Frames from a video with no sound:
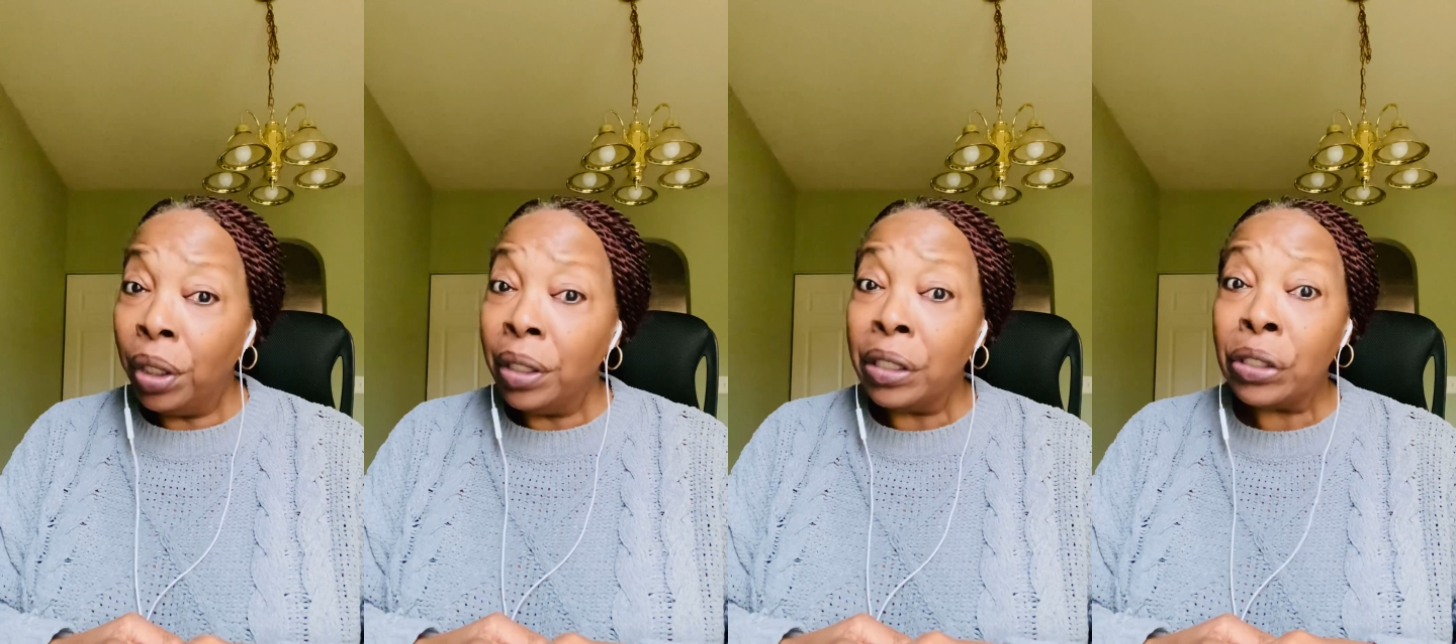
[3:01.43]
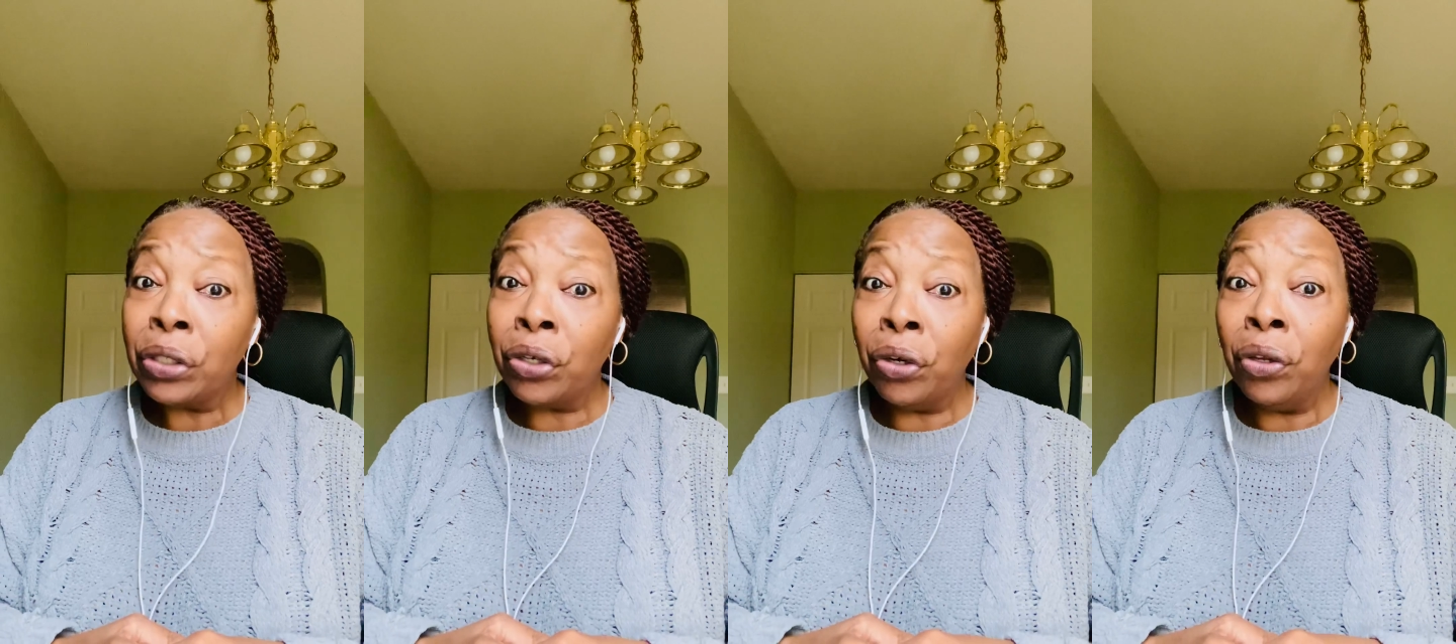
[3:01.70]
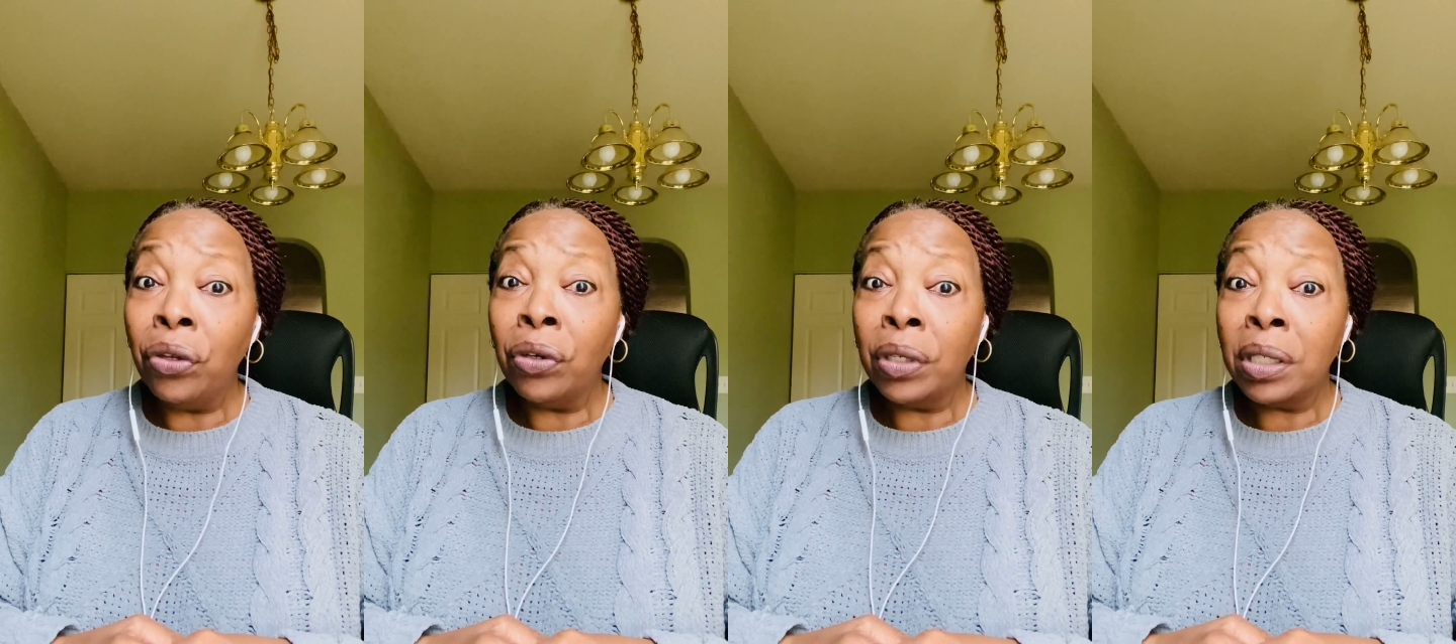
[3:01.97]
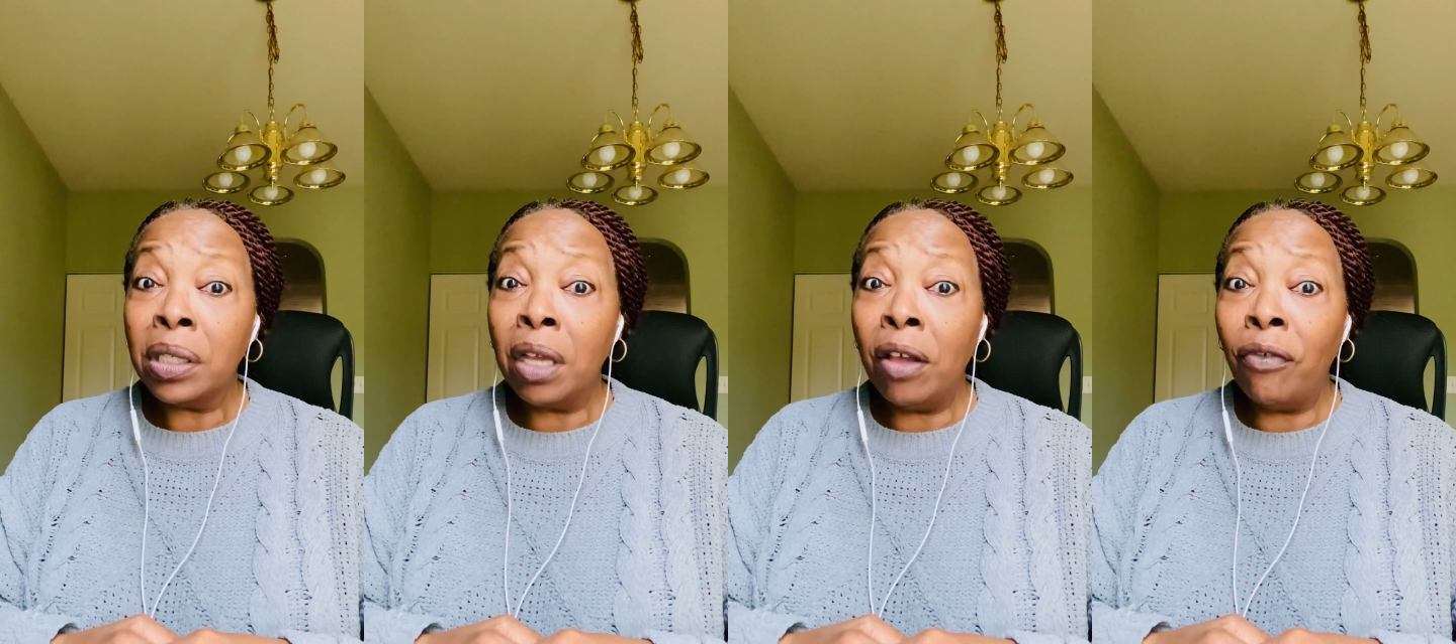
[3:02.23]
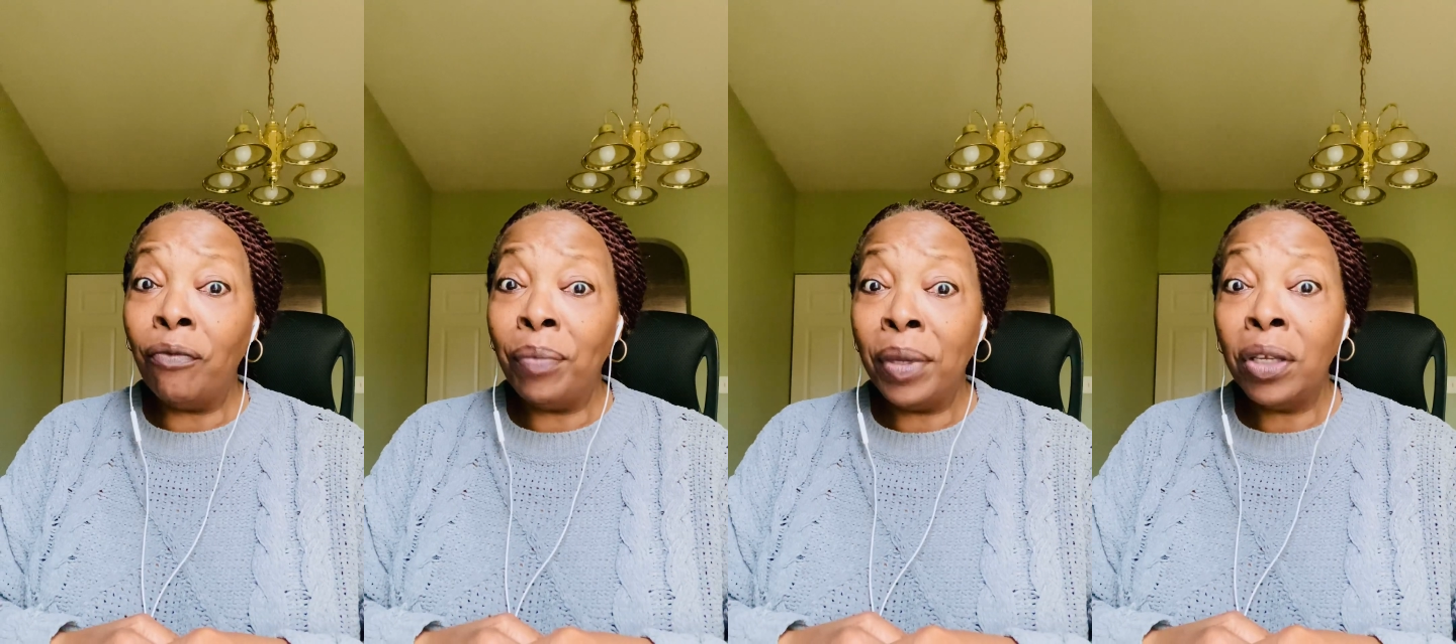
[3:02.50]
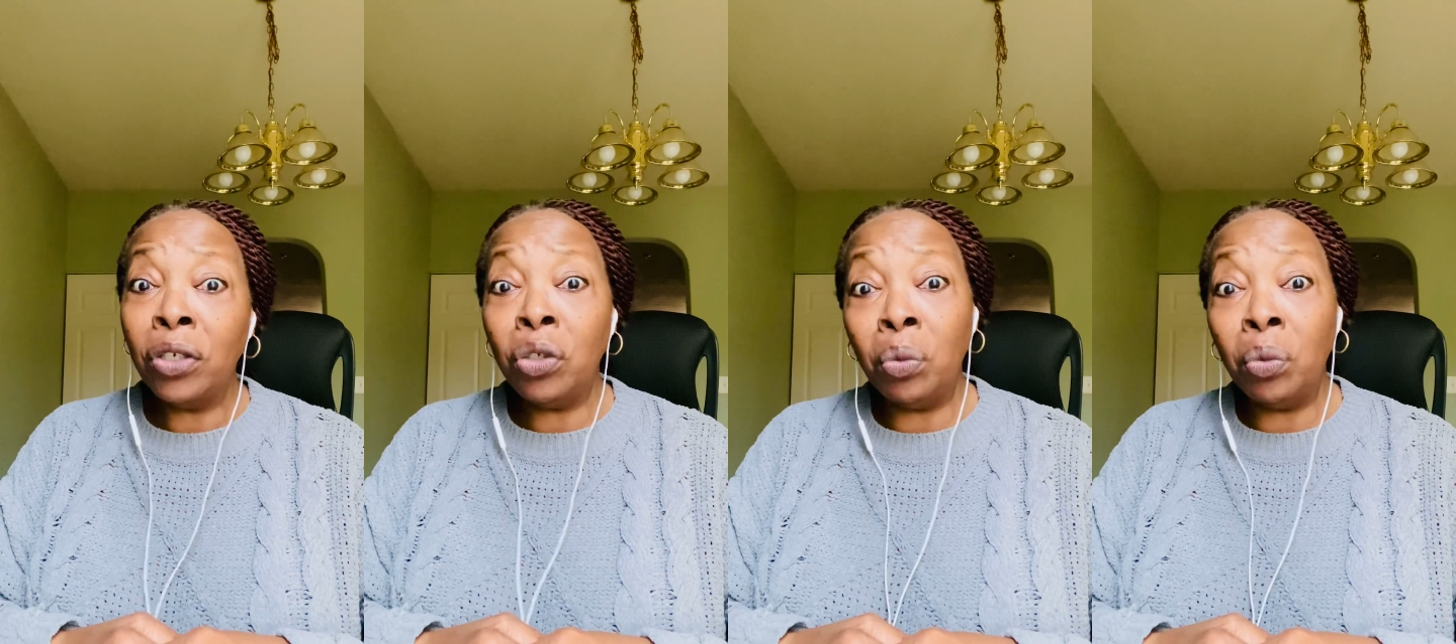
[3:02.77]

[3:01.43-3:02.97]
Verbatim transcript: to insert yourself because you